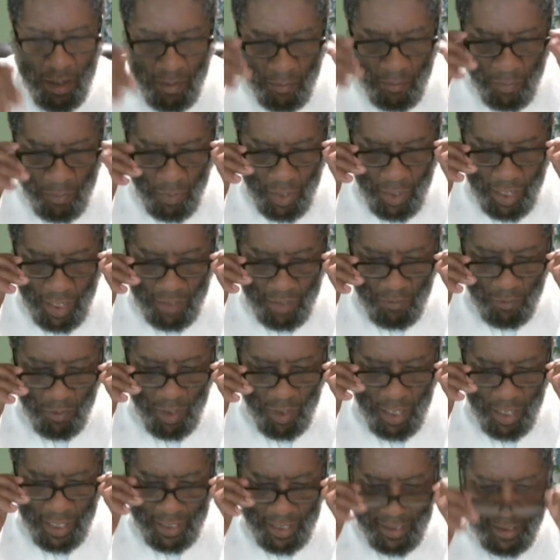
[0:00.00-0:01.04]
Brad
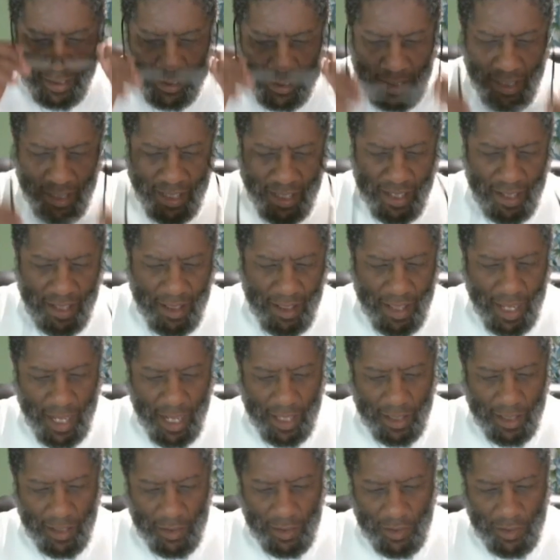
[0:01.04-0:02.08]
writes
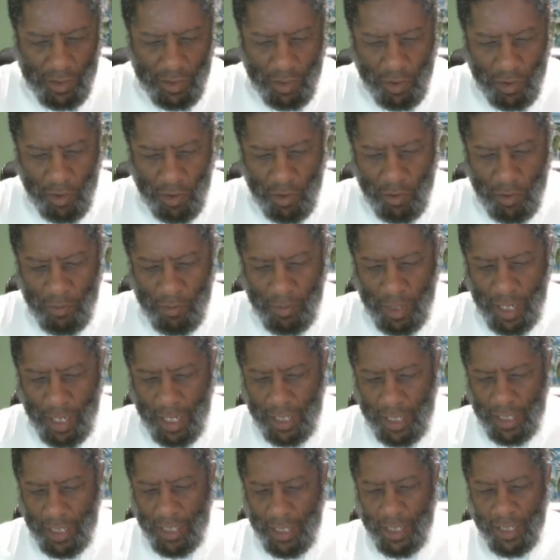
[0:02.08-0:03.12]
that the term
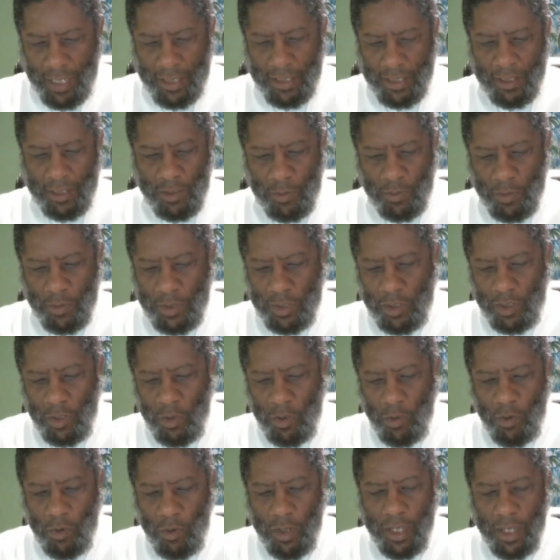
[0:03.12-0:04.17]
Hellenistic was
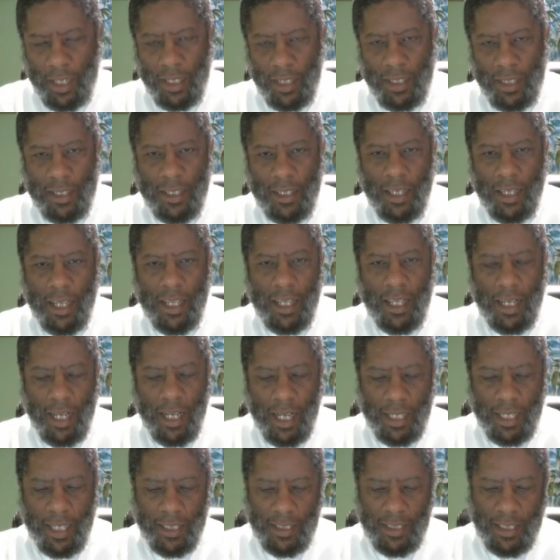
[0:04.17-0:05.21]
coined in the
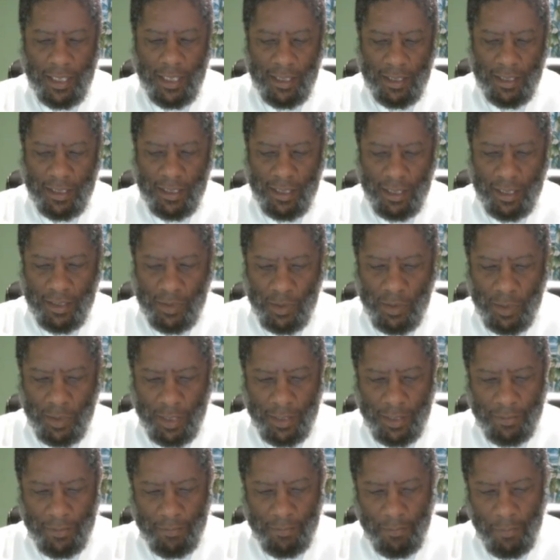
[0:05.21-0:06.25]
19th
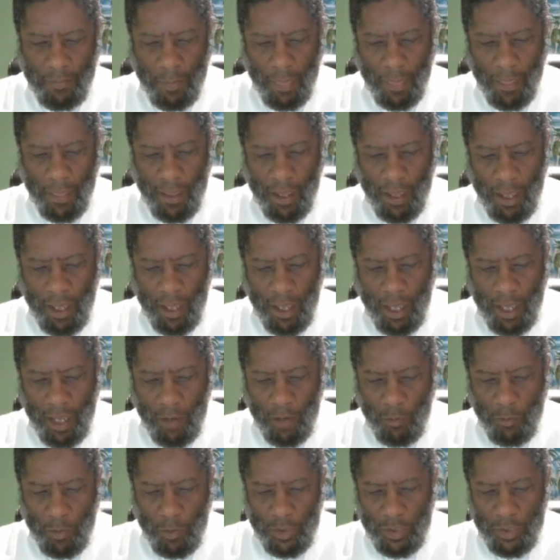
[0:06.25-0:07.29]
century.
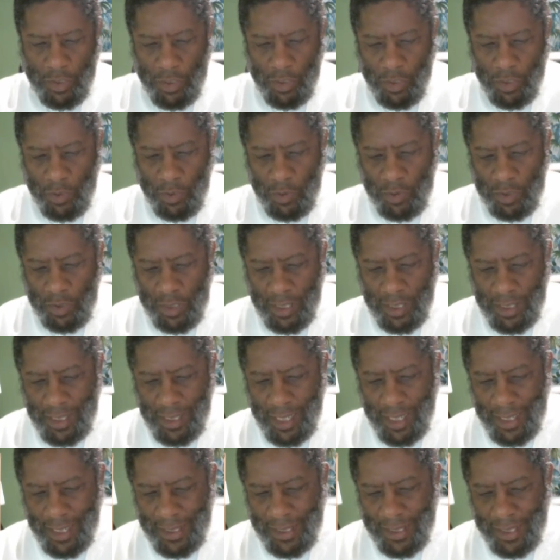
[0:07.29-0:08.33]
It was used to
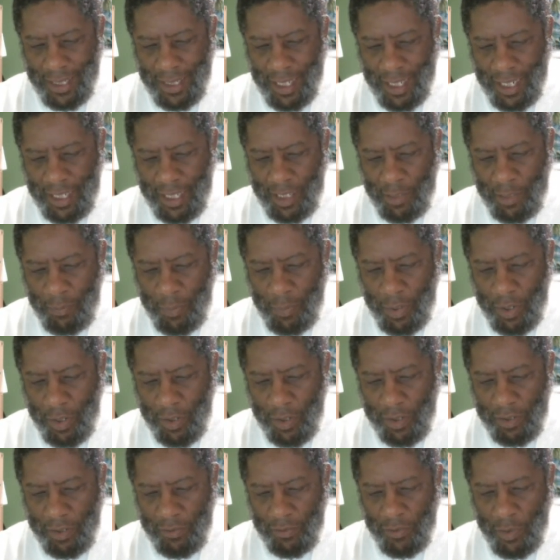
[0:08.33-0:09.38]
designate the
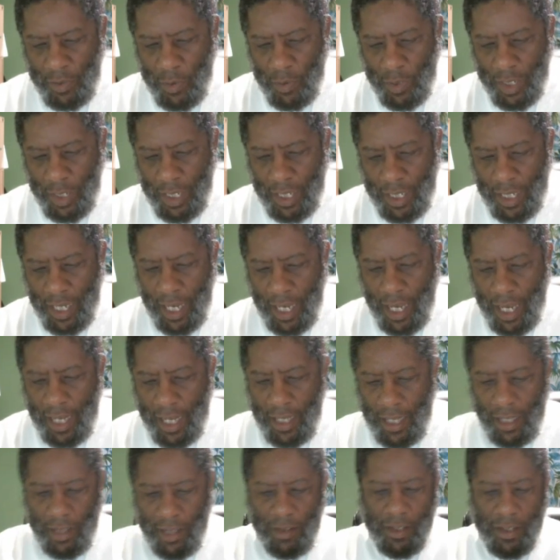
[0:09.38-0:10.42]
period of Greek and
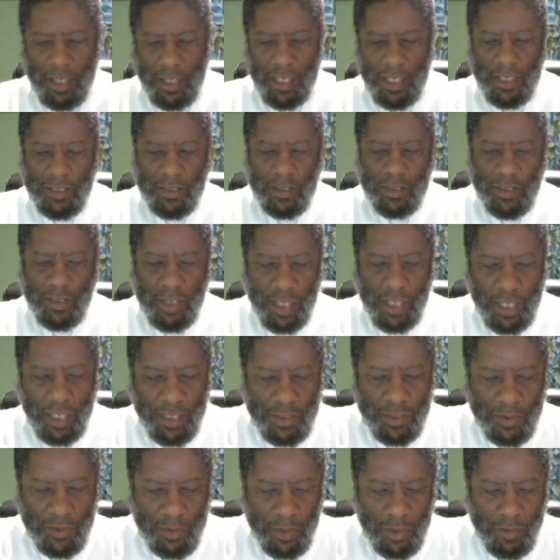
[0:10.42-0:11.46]
Near Eastern
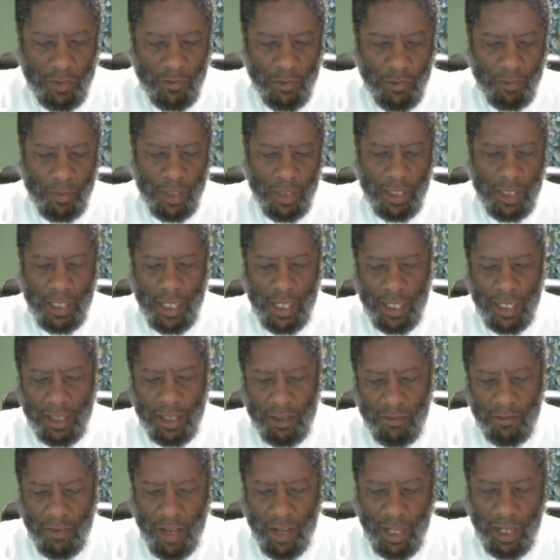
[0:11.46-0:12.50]
history from the death
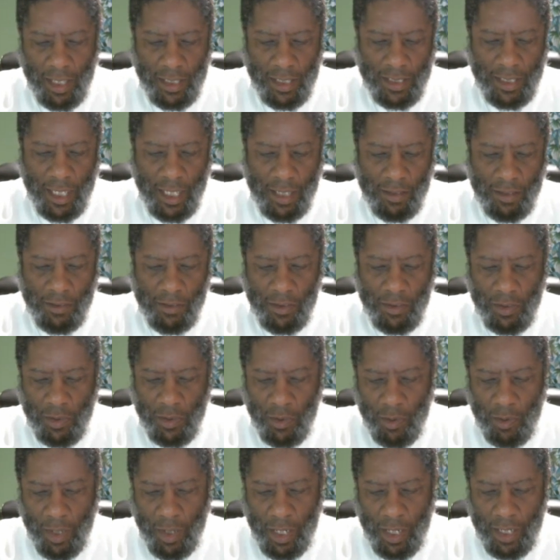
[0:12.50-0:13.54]
of Alexander the
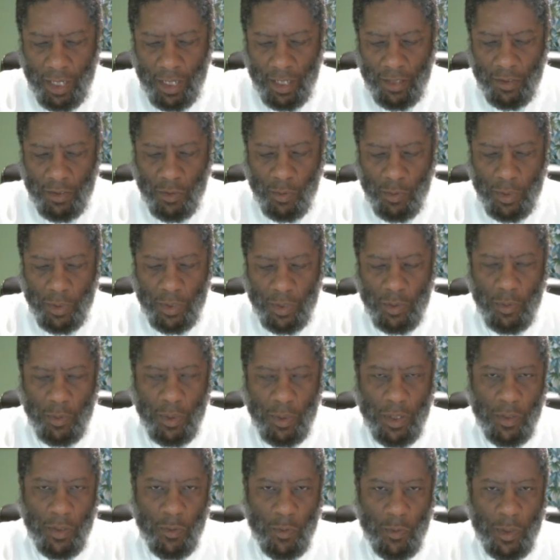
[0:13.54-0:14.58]
Great in
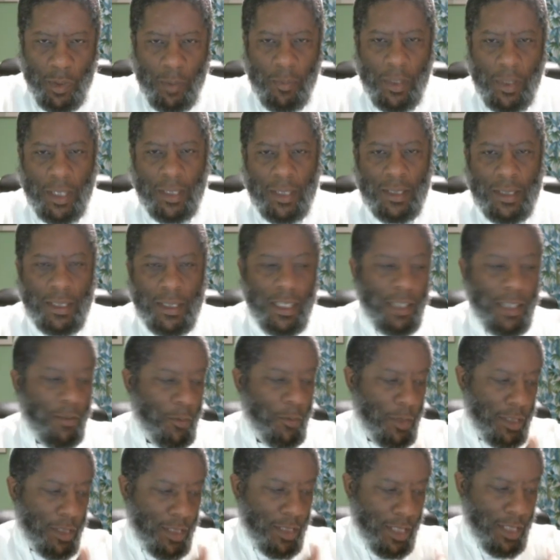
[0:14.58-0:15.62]
323 BC,
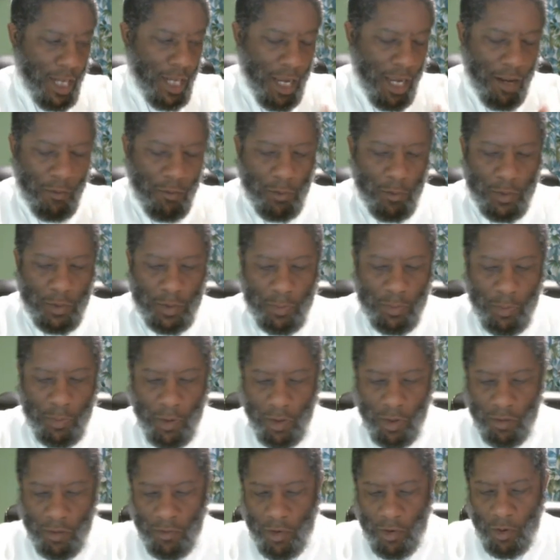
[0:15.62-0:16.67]
which uh, was
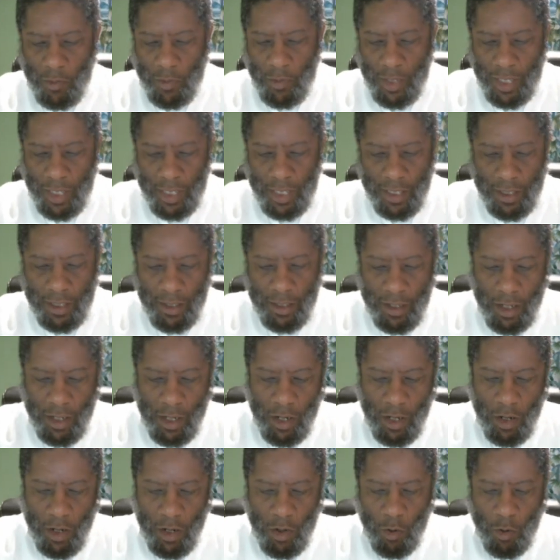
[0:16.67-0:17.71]
part of our reading,
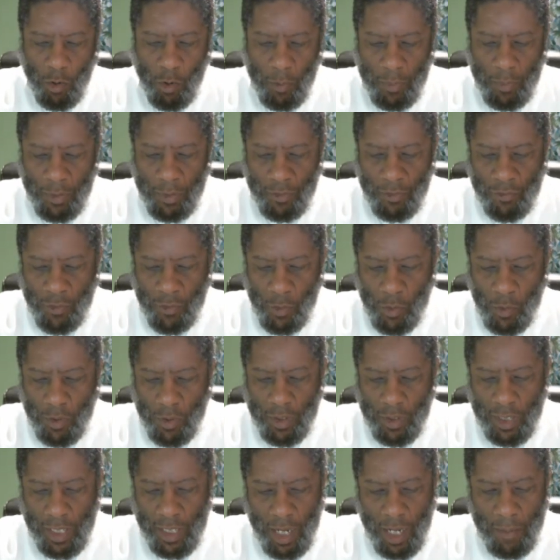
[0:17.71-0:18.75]
or before
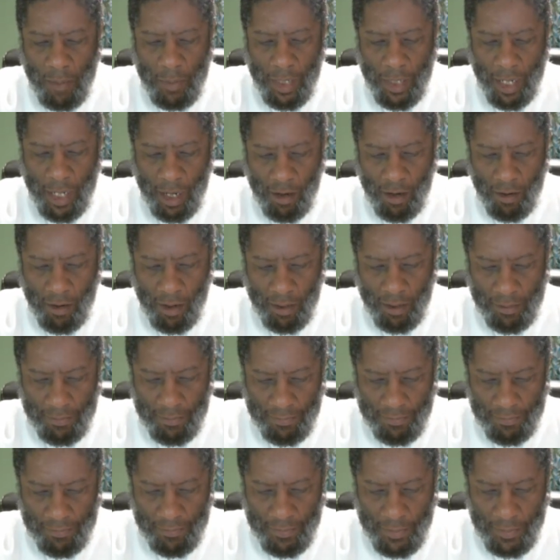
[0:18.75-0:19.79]
the Common Era,
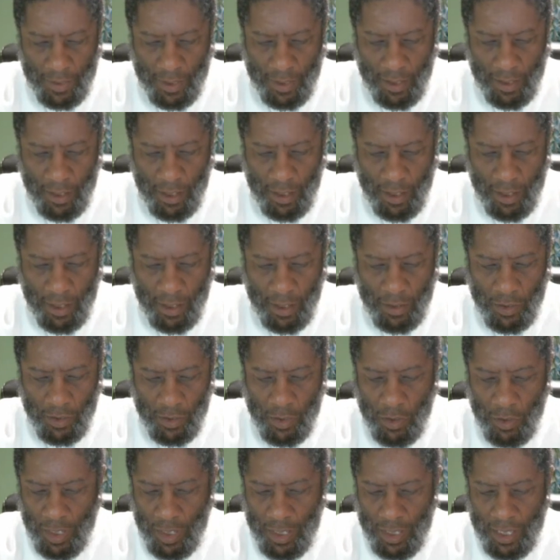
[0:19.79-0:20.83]

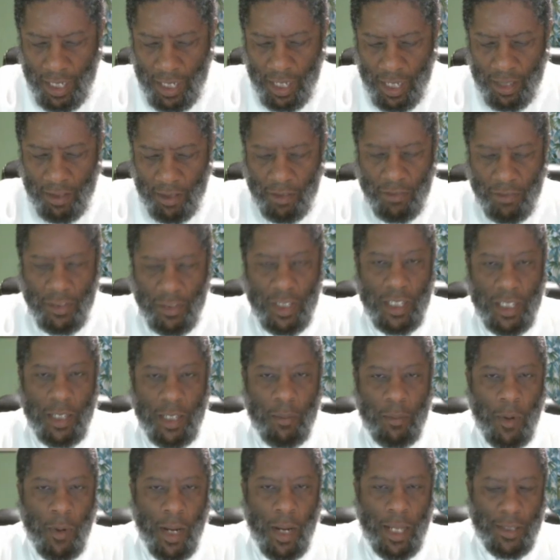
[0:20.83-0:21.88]
to the death of
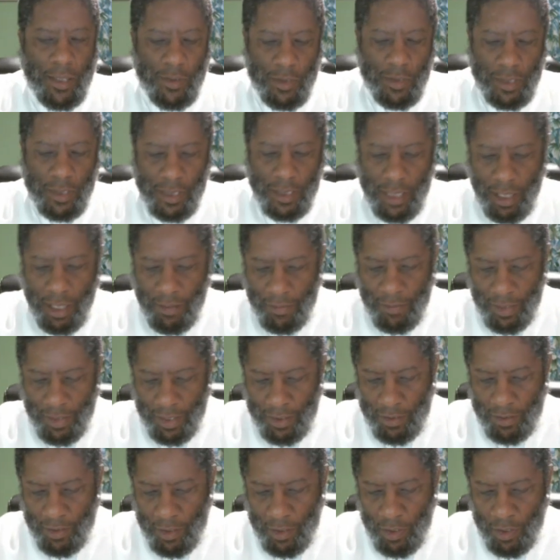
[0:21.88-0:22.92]
Cleopatra
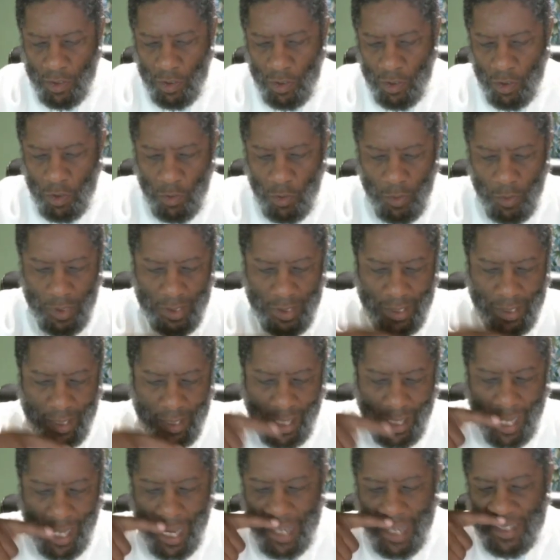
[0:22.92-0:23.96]
VII, who was the
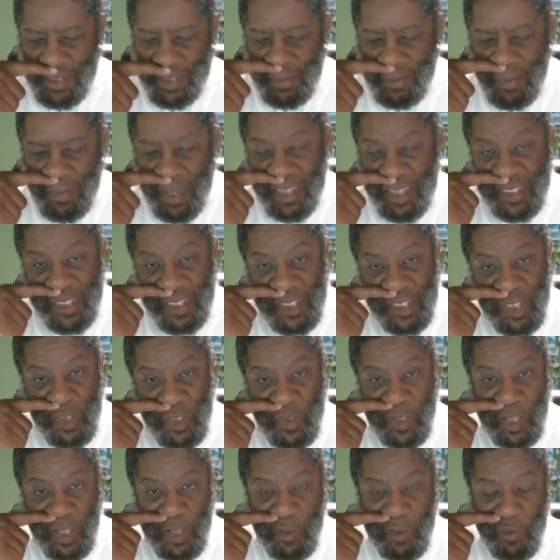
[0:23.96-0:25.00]
last
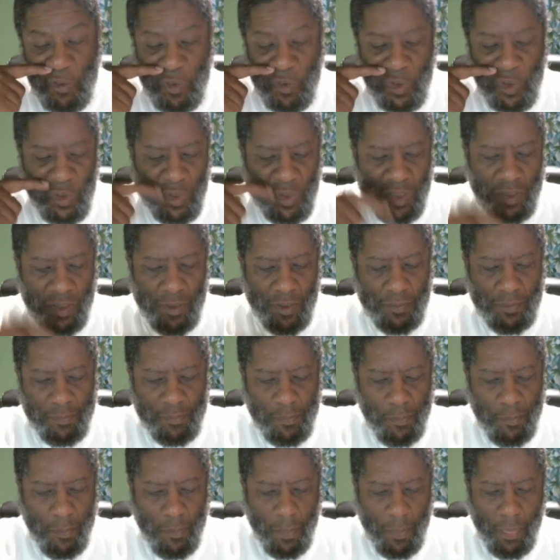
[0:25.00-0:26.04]
Macedonian ruler
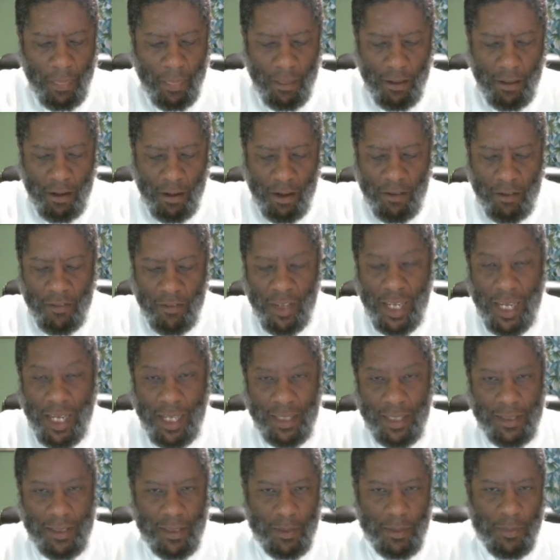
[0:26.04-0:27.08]
of
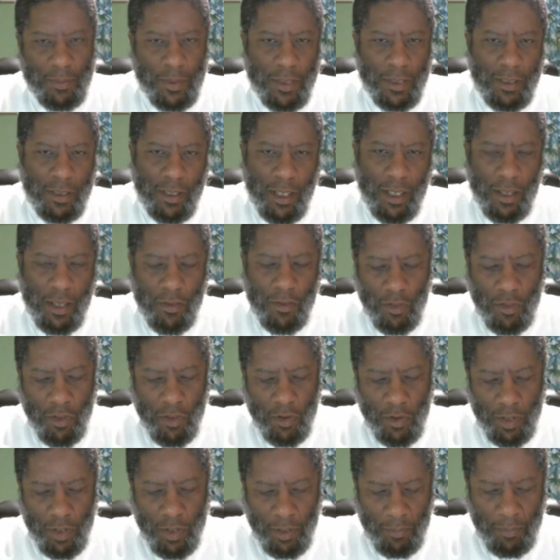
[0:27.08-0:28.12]
Egypt in
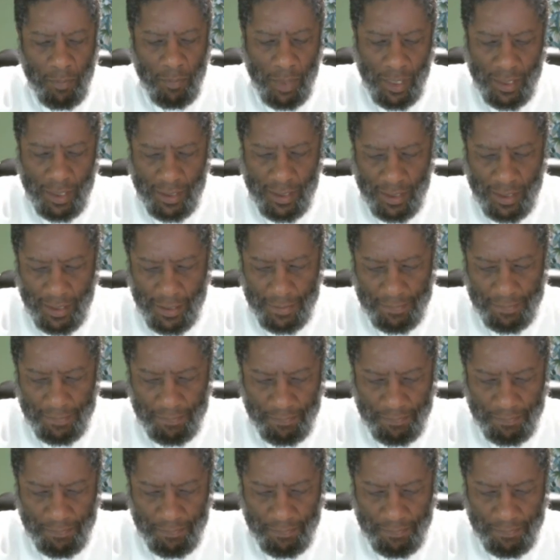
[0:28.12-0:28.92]
30 BC.